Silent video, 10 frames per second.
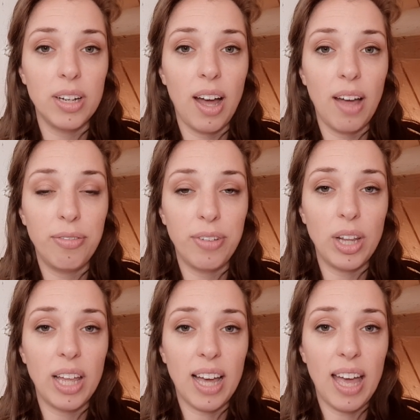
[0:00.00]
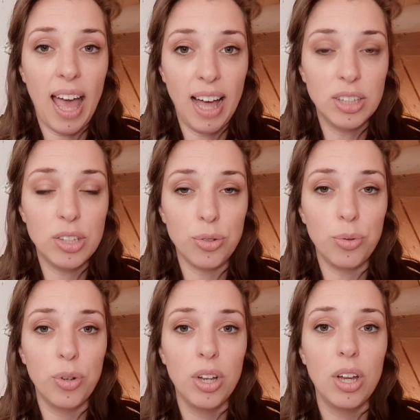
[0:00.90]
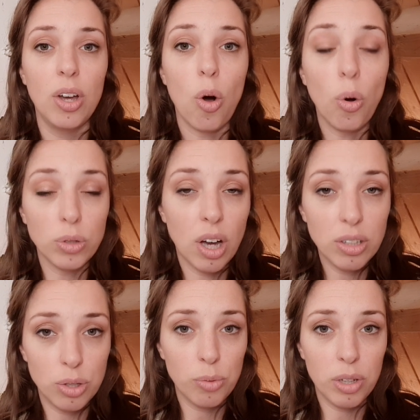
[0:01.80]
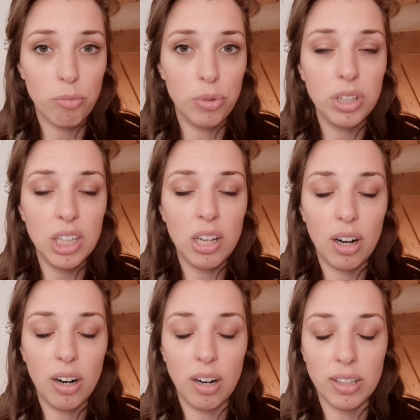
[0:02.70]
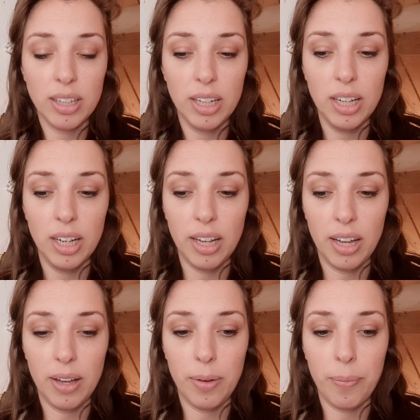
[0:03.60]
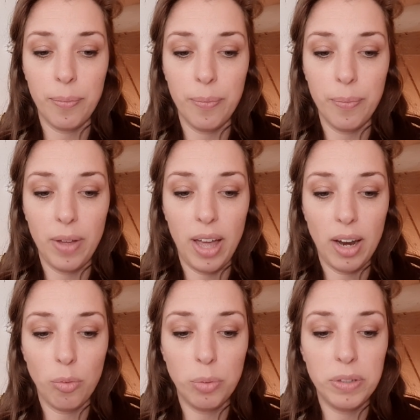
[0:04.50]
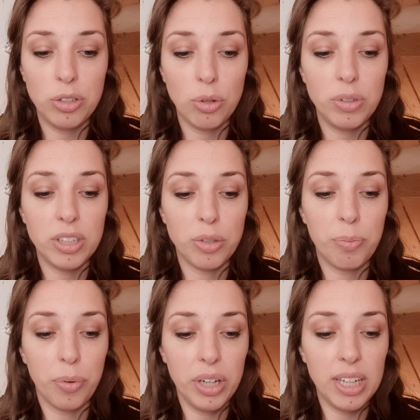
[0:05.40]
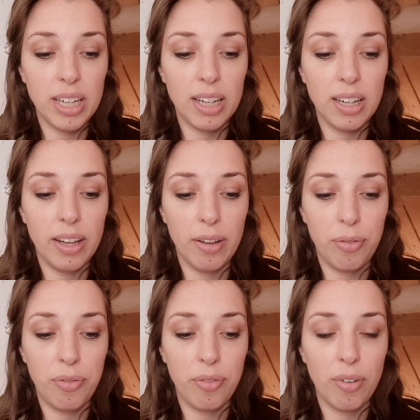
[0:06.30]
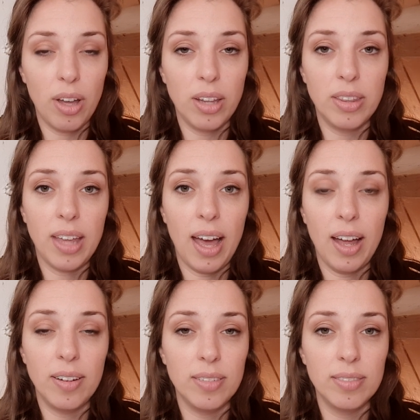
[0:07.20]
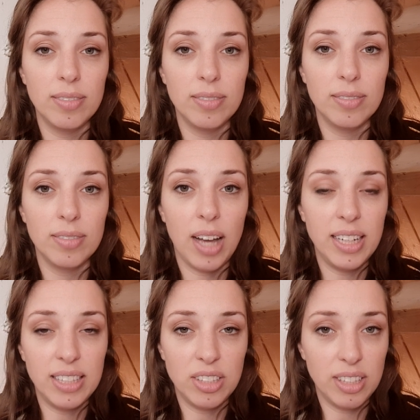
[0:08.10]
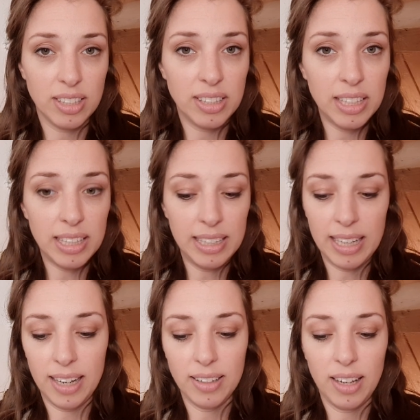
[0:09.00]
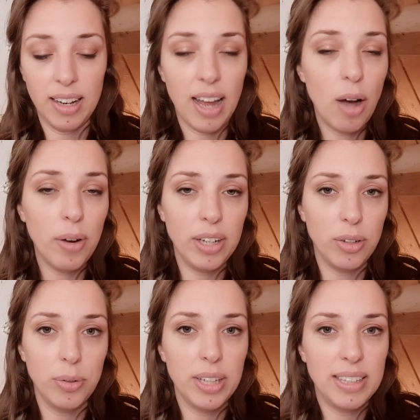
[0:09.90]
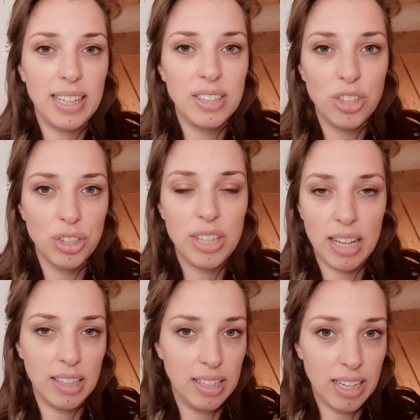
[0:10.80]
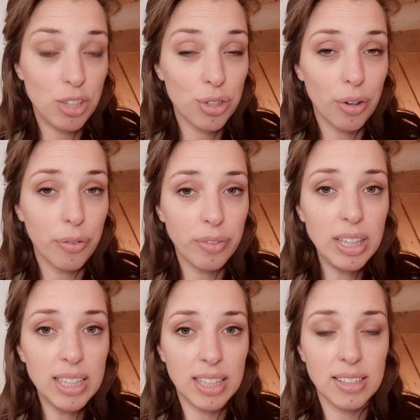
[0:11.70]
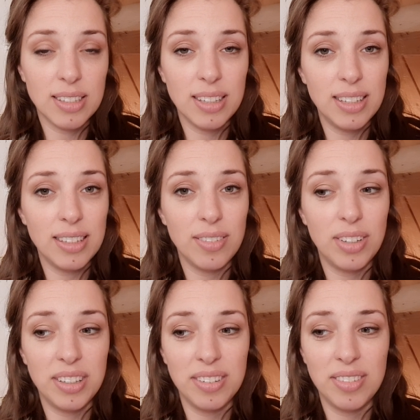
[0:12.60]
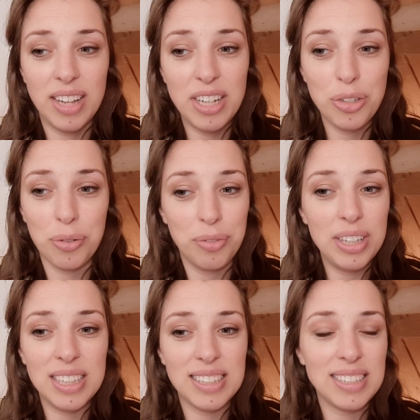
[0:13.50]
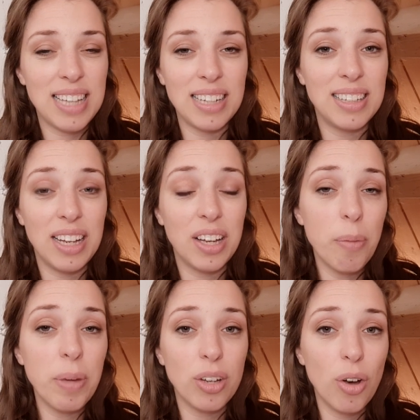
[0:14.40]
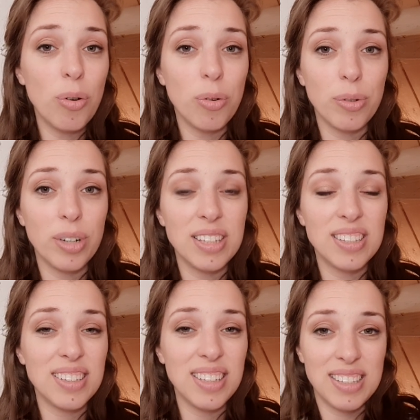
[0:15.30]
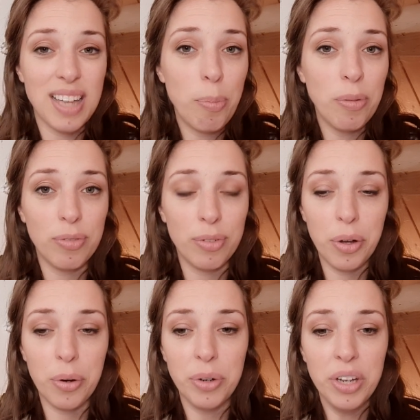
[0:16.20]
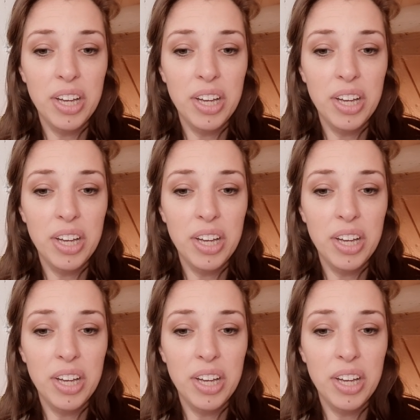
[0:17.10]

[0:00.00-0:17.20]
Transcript: I felt like I had to hold on it really hard. Um, and I would be so disappointed if that I didn't succeed in that. And now I know that that's just not the nature of feelings. And the nature of feelings is that they come and go. It's ebb and flow.